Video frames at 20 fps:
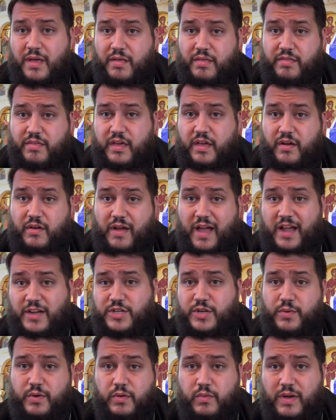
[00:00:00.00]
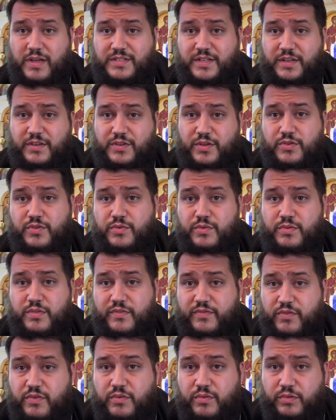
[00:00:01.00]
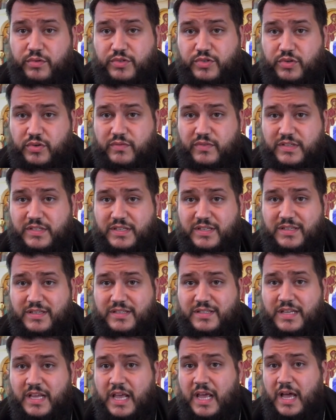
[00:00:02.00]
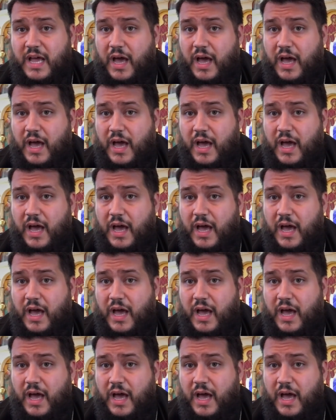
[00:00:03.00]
they are actually requesting to do the funeral services